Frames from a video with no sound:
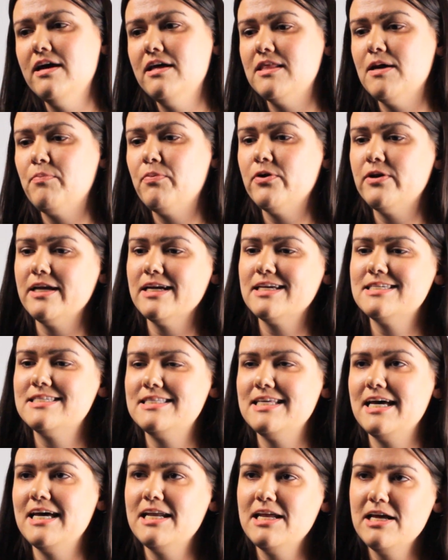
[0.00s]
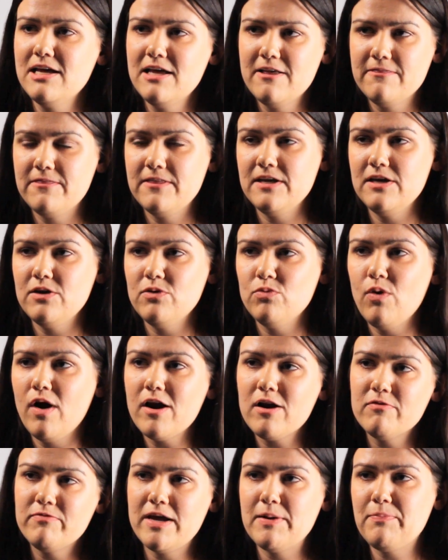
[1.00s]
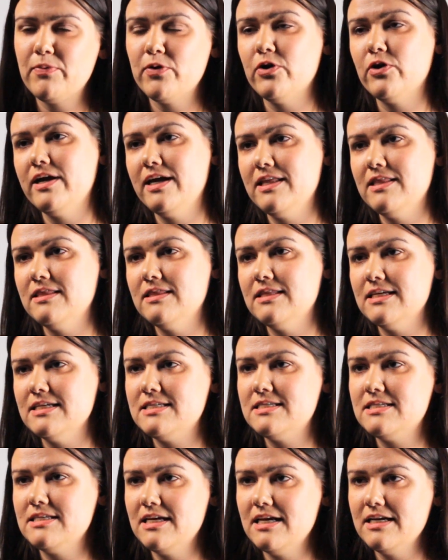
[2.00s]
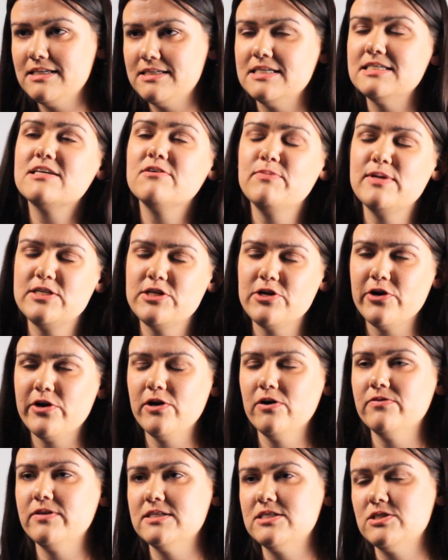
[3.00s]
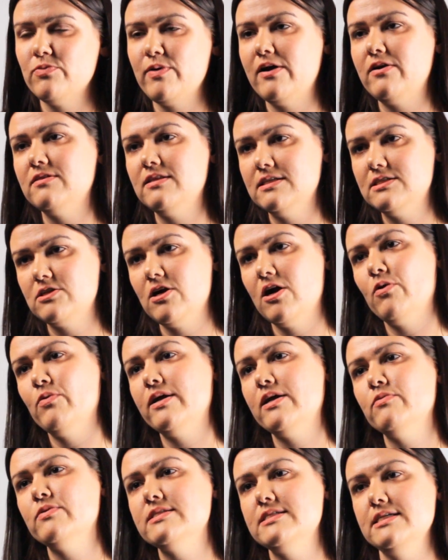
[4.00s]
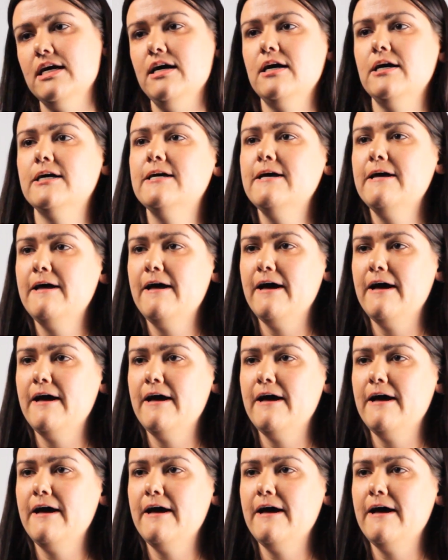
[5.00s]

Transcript: that predicts that the water vapor in this disk of material that surrounded the star when it was young